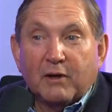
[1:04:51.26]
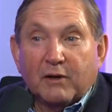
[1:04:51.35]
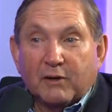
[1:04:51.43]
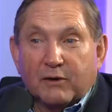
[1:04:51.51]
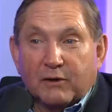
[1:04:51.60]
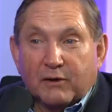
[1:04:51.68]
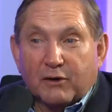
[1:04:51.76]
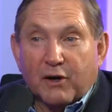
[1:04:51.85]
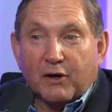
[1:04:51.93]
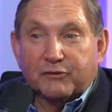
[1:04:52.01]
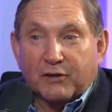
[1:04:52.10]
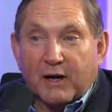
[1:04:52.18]
I think
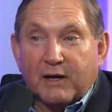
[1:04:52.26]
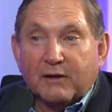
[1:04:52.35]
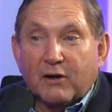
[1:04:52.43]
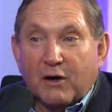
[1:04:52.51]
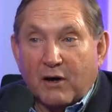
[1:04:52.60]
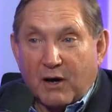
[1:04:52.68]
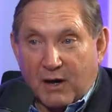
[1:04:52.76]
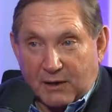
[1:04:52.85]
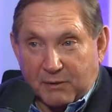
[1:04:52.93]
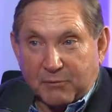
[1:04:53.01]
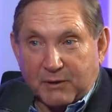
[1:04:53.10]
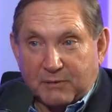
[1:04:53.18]
I do, actually.
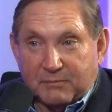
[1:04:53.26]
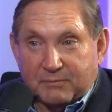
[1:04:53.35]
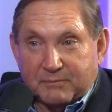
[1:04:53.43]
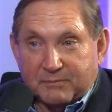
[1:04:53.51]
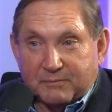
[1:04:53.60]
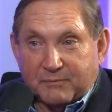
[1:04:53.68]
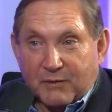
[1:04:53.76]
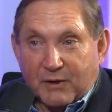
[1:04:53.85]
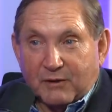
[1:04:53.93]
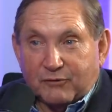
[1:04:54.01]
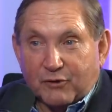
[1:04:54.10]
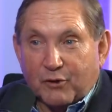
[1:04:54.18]
Hollywood. Okay.
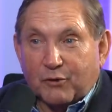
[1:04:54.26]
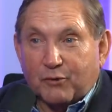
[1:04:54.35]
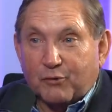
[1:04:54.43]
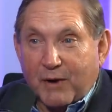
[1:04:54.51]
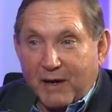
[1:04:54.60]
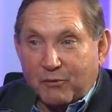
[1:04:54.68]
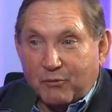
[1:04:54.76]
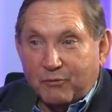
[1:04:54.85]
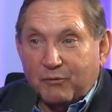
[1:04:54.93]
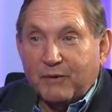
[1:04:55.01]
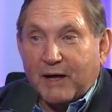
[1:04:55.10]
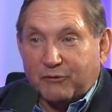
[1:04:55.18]
So Greg...
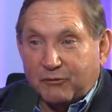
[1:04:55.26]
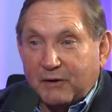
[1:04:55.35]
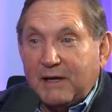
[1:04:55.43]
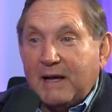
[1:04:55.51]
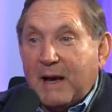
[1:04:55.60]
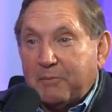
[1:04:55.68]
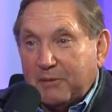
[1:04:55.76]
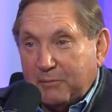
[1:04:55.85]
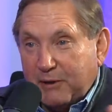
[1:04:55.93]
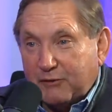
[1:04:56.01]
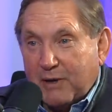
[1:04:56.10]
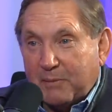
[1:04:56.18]
He happened to
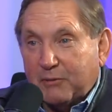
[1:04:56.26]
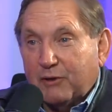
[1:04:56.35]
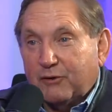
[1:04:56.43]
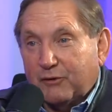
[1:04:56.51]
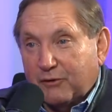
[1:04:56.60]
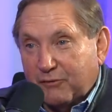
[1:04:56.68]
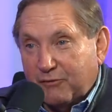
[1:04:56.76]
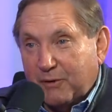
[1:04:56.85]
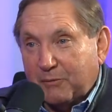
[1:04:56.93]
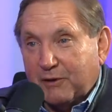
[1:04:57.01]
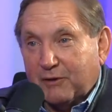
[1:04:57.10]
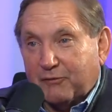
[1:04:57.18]
be a Top Gun during the
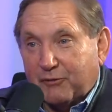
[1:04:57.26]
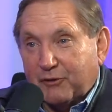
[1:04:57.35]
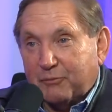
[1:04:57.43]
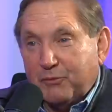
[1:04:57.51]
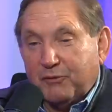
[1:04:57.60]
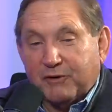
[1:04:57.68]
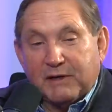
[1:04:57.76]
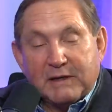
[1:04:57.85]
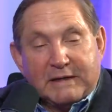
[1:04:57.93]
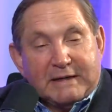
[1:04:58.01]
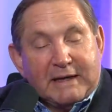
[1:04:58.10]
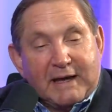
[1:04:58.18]
filming of the first movie. That's where
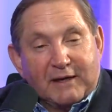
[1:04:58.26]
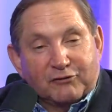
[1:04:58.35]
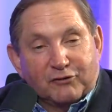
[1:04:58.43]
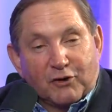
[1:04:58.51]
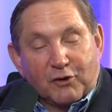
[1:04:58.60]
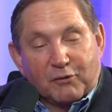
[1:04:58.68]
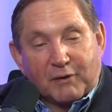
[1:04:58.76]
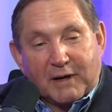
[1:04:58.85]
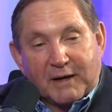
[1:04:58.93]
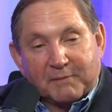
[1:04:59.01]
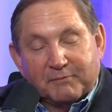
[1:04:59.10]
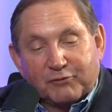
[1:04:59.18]
I've seen it. And
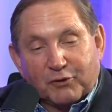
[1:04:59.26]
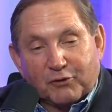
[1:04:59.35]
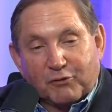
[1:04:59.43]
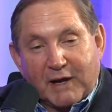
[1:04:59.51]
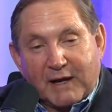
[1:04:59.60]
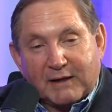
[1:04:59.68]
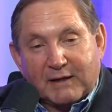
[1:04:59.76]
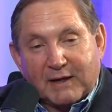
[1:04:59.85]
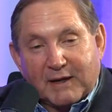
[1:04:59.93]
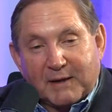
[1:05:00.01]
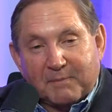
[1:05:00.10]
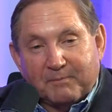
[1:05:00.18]
so, so Greg,
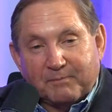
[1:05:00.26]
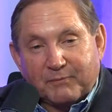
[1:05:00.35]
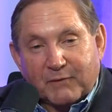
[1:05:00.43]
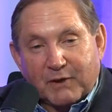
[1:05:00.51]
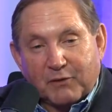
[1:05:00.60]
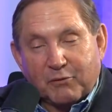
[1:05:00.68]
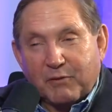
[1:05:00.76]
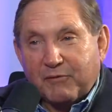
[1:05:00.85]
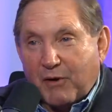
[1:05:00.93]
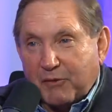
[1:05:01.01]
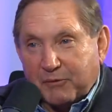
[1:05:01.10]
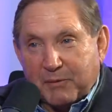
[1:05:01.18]

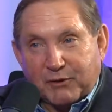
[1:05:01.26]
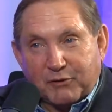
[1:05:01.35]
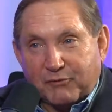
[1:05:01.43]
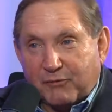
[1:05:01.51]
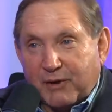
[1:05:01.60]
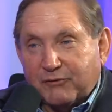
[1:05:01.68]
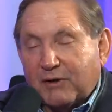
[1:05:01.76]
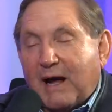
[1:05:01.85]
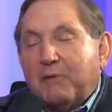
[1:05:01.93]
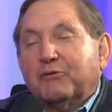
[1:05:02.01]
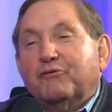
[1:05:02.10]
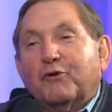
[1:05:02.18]
we've always been good friends. And
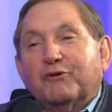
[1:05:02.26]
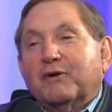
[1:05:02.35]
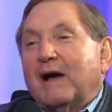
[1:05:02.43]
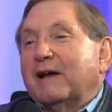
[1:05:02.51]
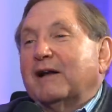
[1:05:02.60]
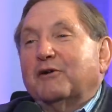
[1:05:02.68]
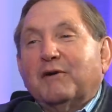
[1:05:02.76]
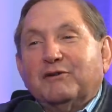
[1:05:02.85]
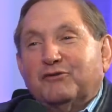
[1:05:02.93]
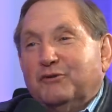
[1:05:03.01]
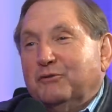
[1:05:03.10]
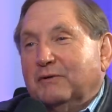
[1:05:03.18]
I was fortunate. I got a great
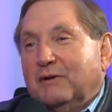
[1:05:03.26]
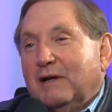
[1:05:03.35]
student.